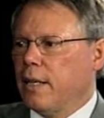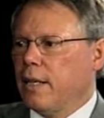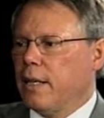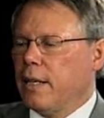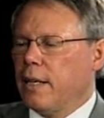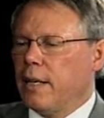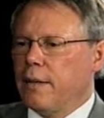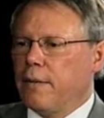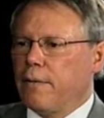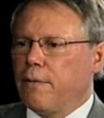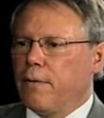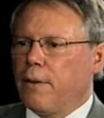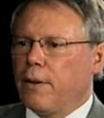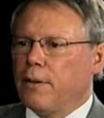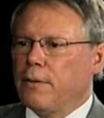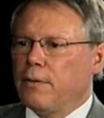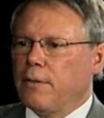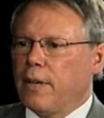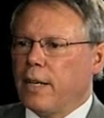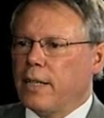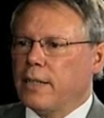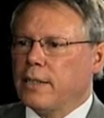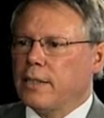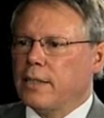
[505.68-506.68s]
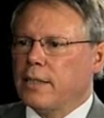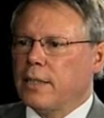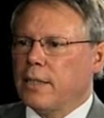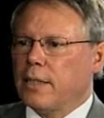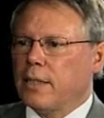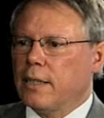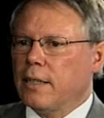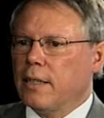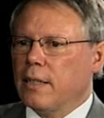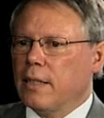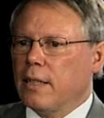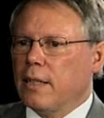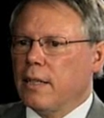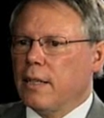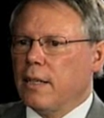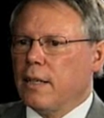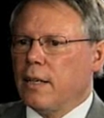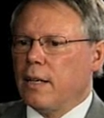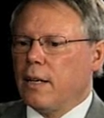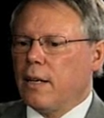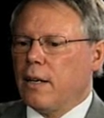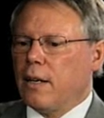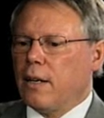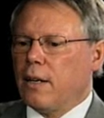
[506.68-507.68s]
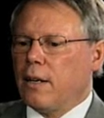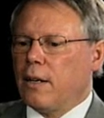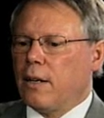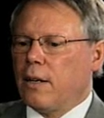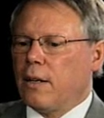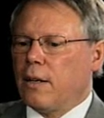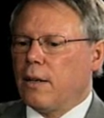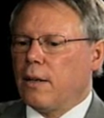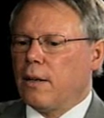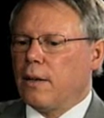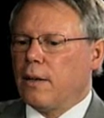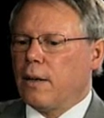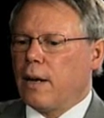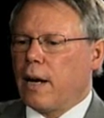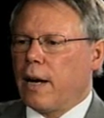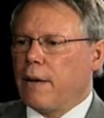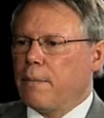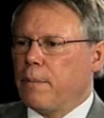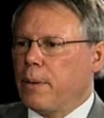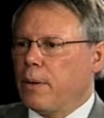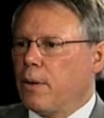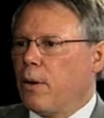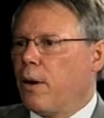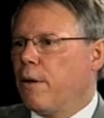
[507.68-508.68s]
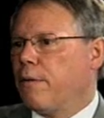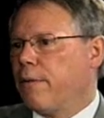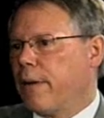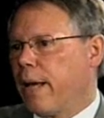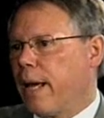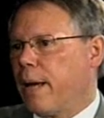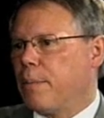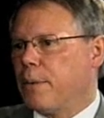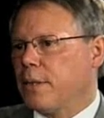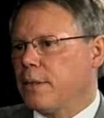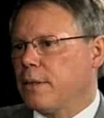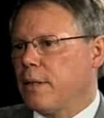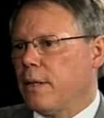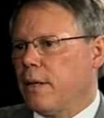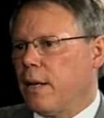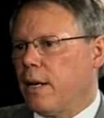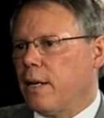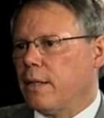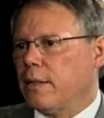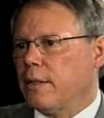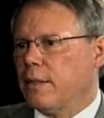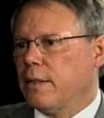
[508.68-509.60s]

in fundraising, I've been off campus a lot.